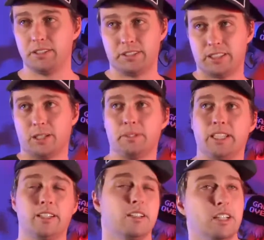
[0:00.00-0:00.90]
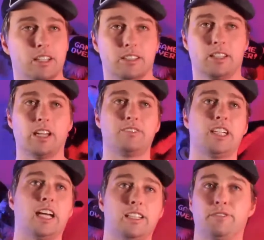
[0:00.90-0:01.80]
You can tell me here in the live
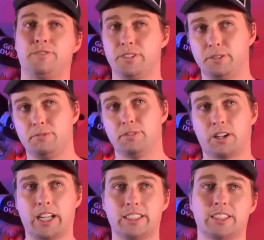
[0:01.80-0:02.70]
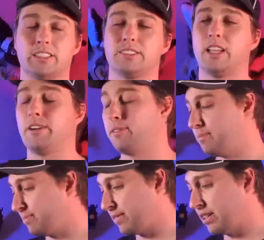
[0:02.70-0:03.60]
chat if you are catching this live.
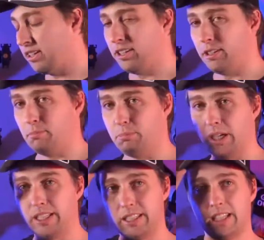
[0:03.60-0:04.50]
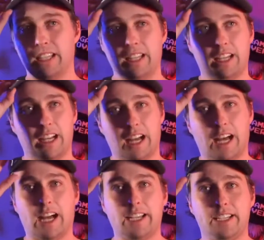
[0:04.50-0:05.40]
But
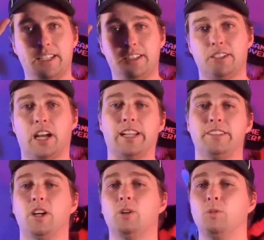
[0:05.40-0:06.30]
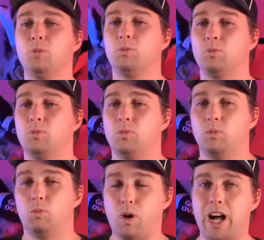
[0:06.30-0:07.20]
I know
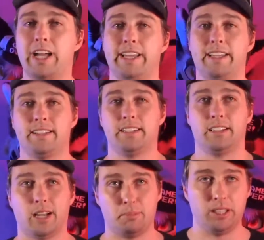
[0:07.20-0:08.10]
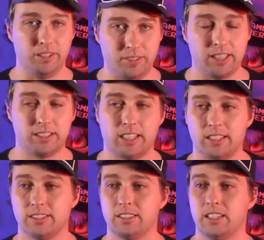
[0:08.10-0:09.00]
why I believe these
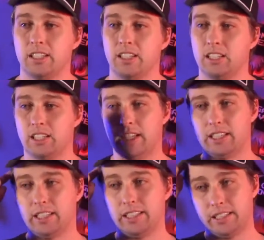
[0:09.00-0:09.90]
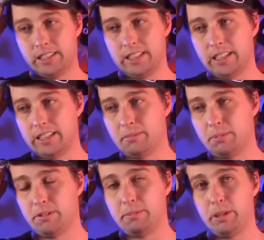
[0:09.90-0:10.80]
things. And I think that a
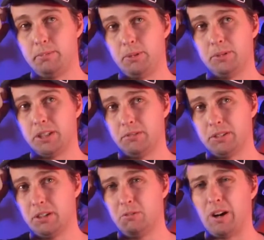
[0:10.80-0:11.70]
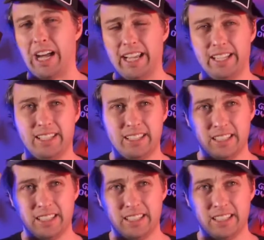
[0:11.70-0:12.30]
number of people don't know why